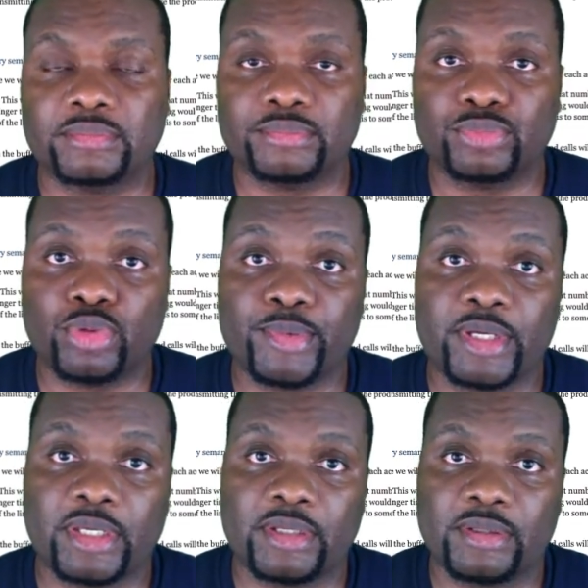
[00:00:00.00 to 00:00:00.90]
to
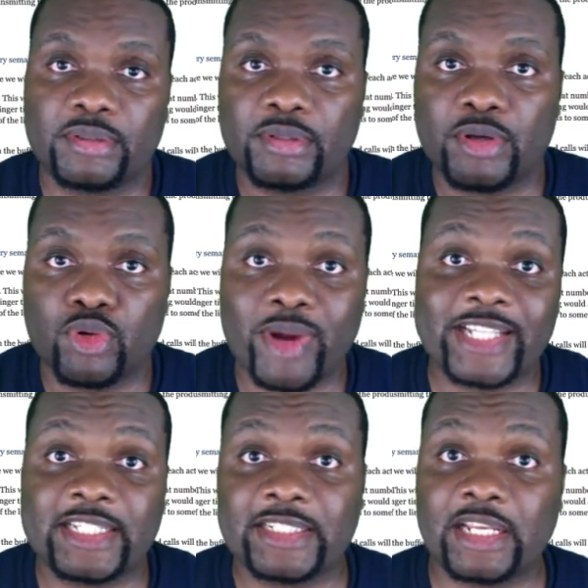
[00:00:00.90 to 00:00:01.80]
be
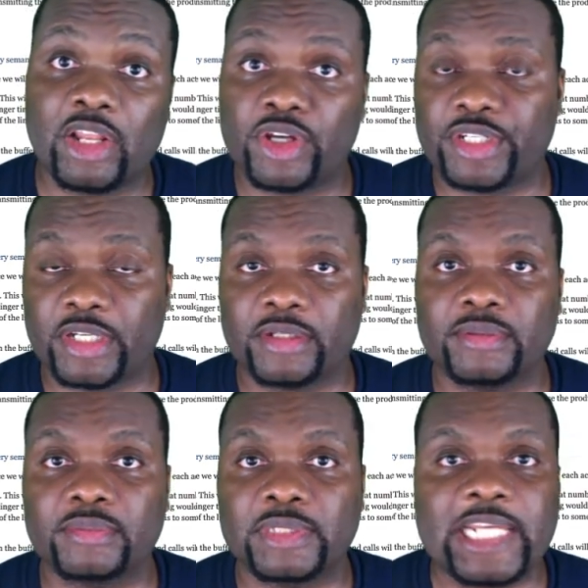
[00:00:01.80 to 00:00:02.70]
writing the logic
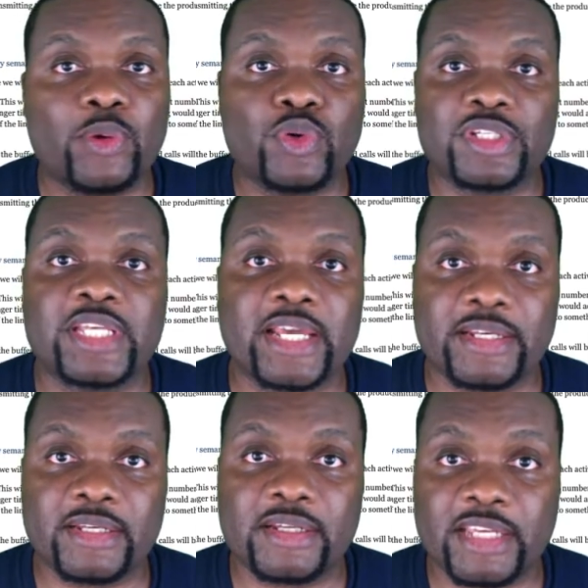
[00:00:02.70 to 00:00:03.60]
that will send
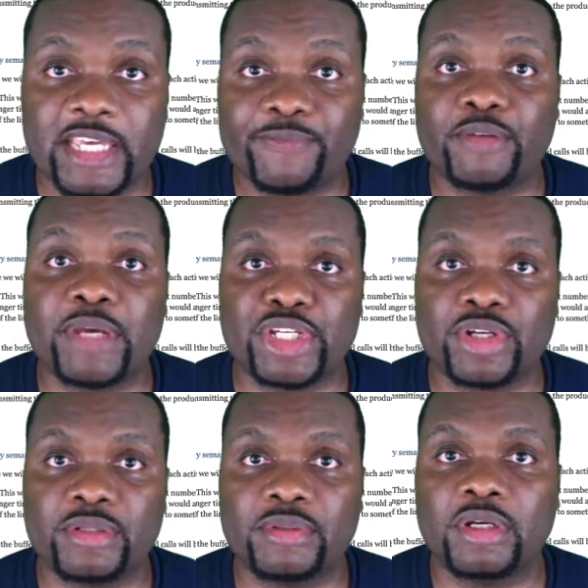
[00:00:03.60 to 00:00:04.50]

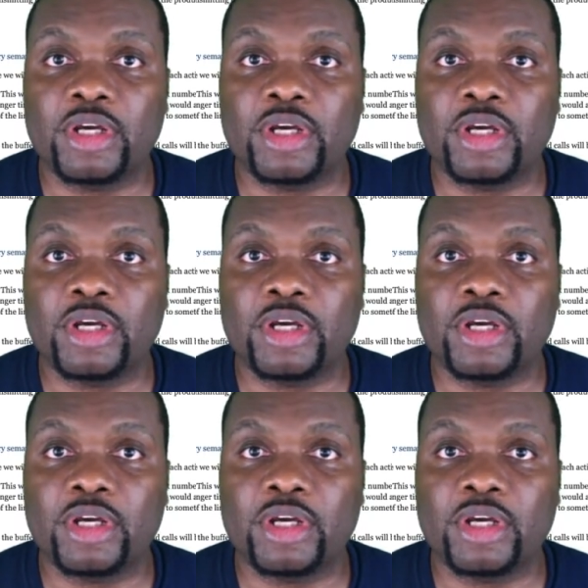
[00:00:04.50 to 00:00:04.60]
information